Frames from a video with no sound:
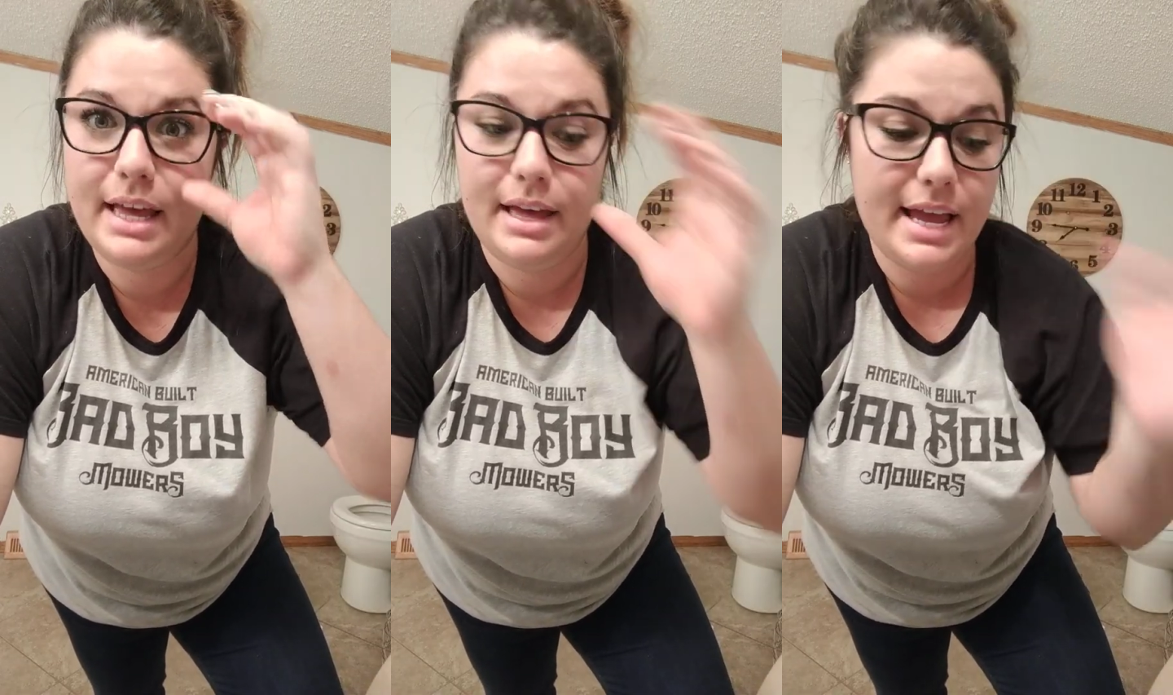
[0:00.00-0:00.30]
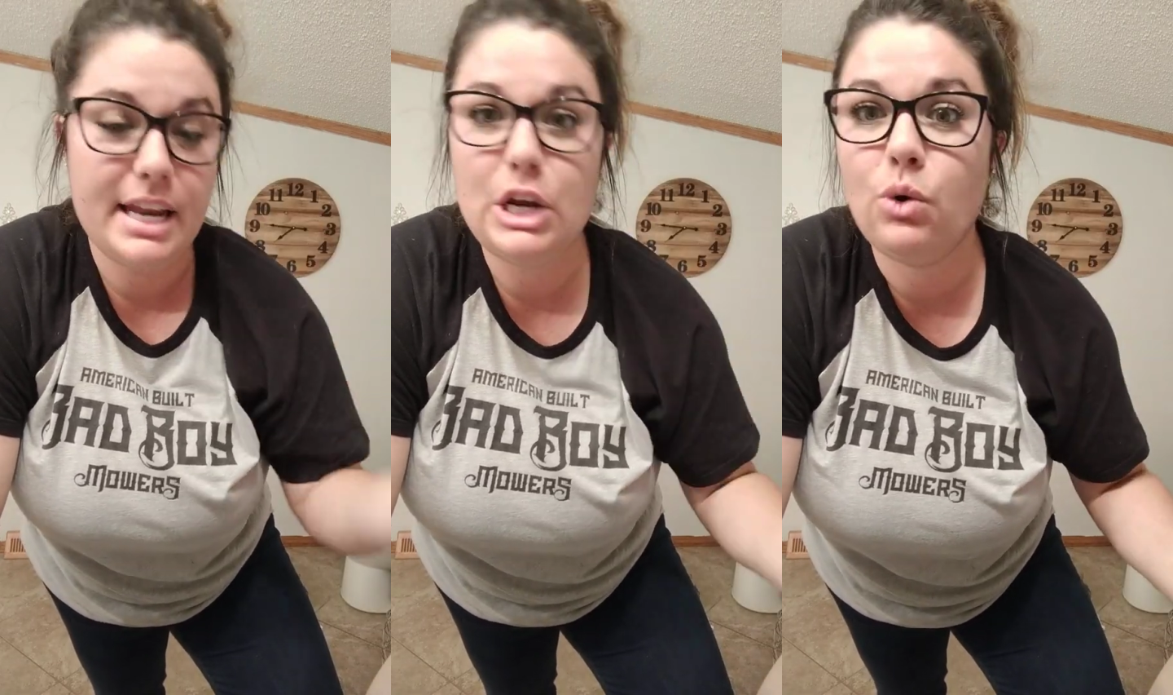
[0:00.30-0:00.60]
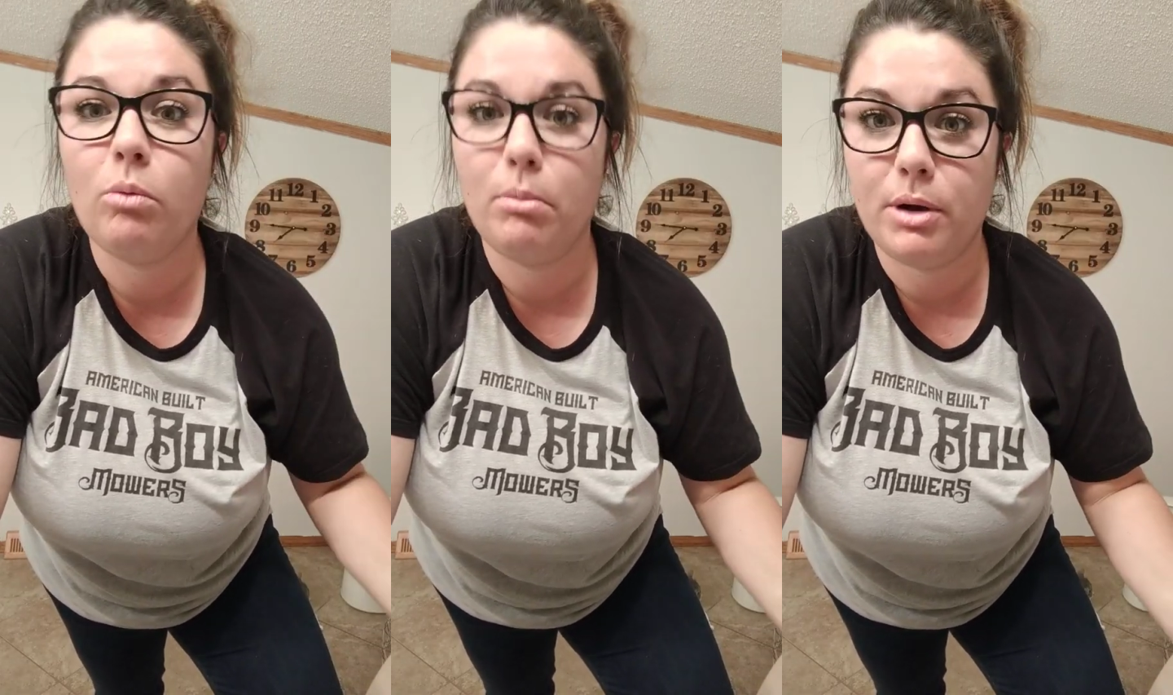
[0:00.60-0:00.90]
any
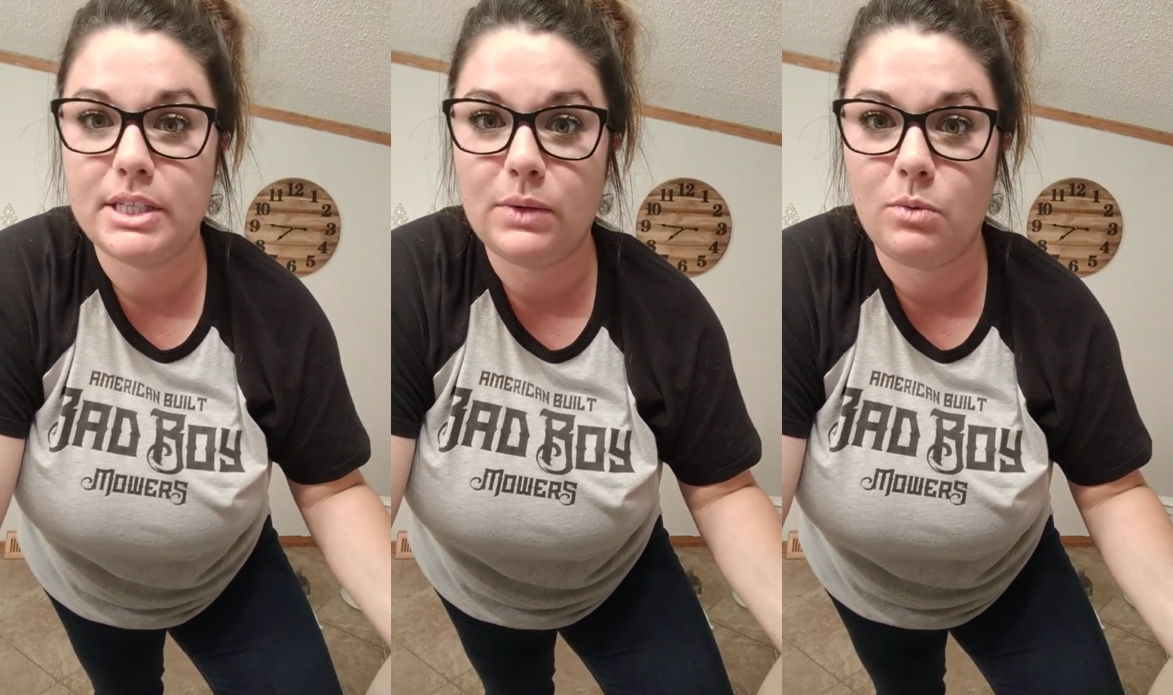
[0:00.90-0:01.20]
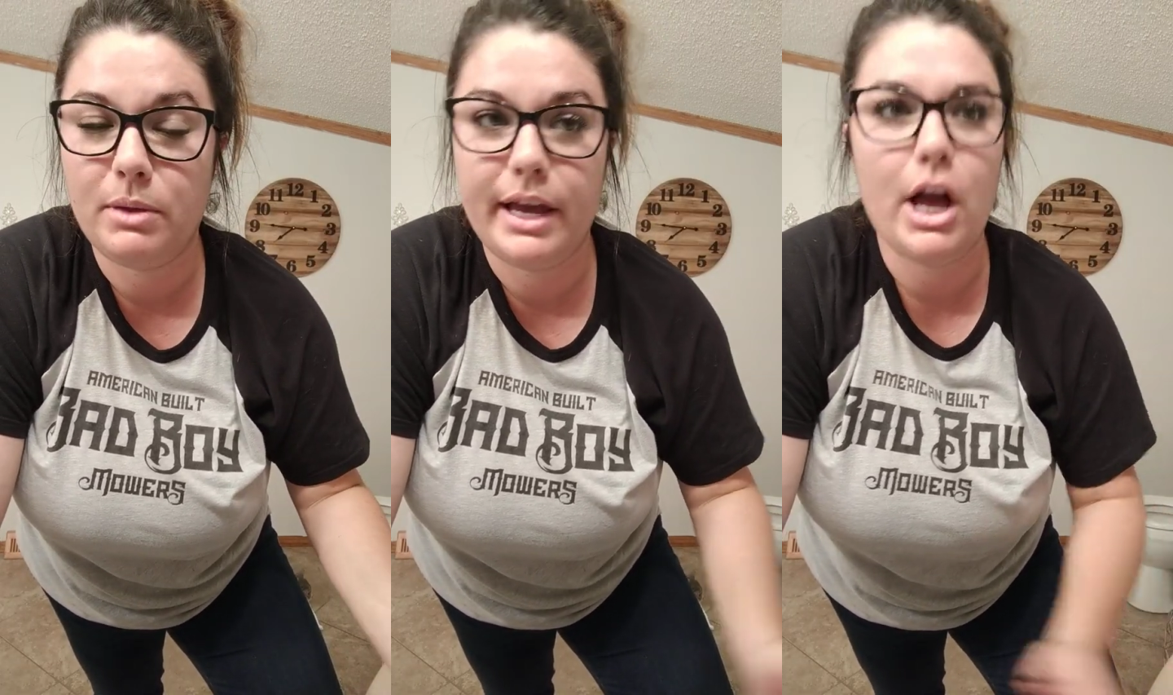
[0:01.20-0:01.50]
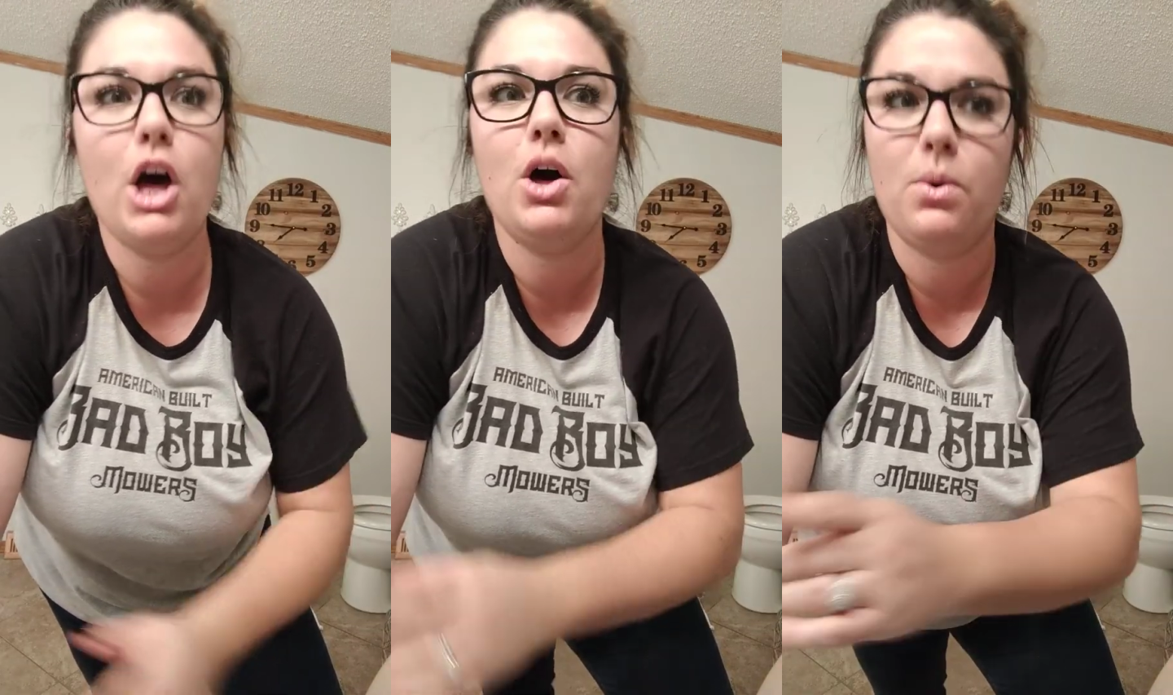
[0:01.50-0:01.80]
normal person would be
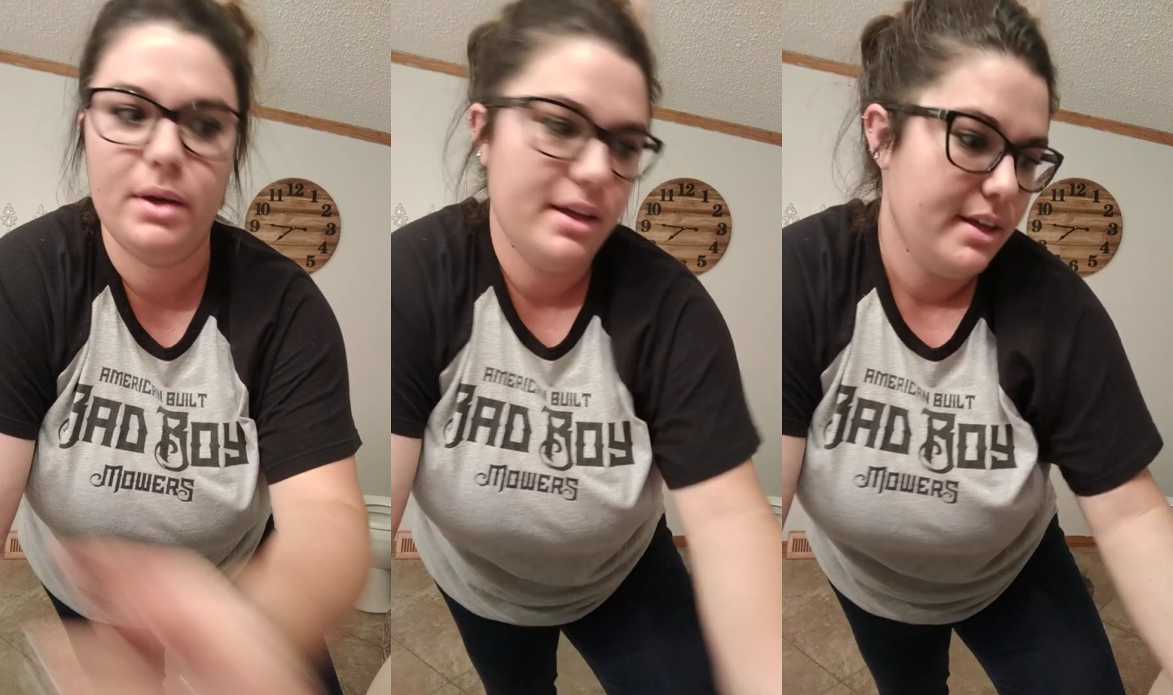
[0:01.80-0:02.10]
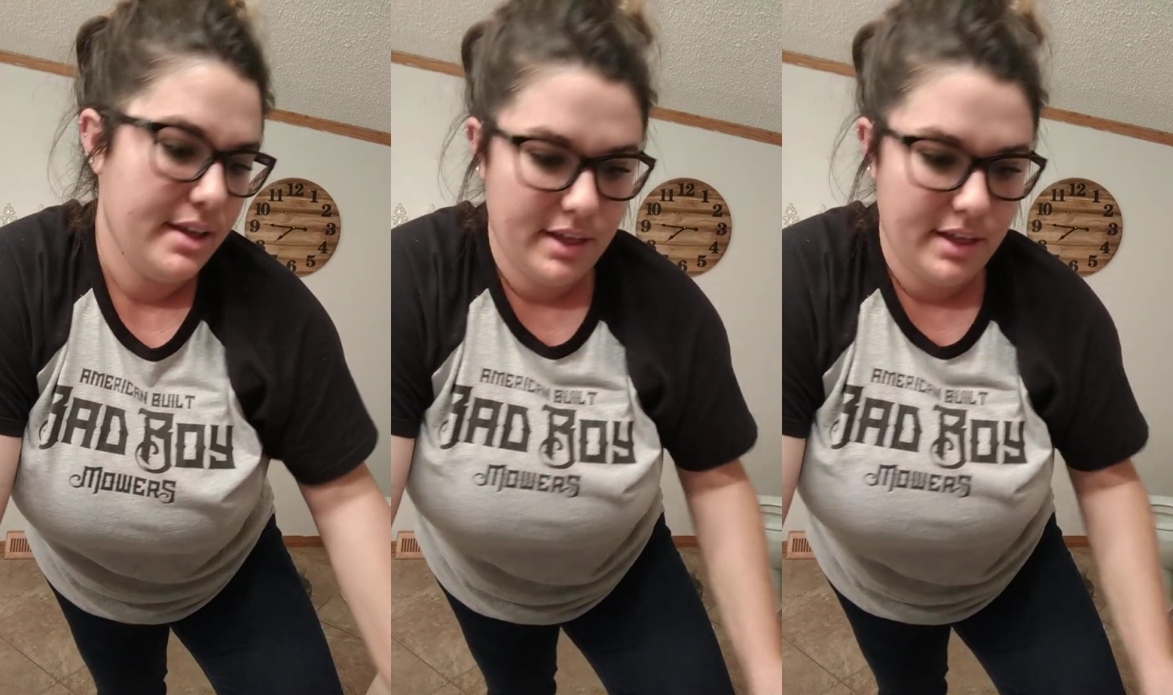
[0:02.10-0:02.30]
like, oh,